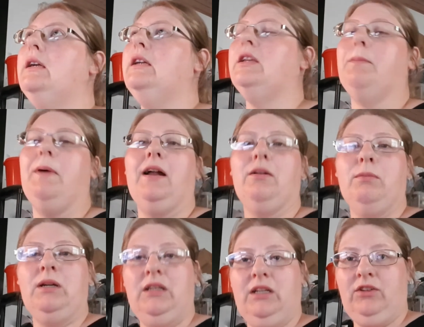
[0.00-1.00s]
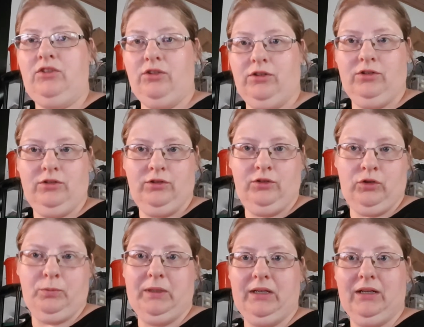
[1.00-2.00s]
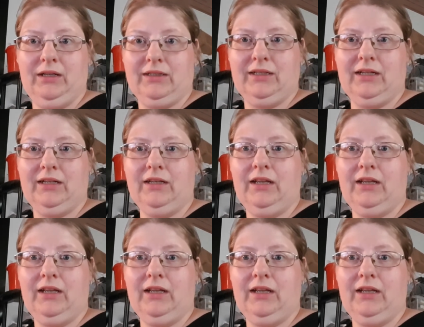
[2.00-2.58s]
it's a part of my nature to be like that.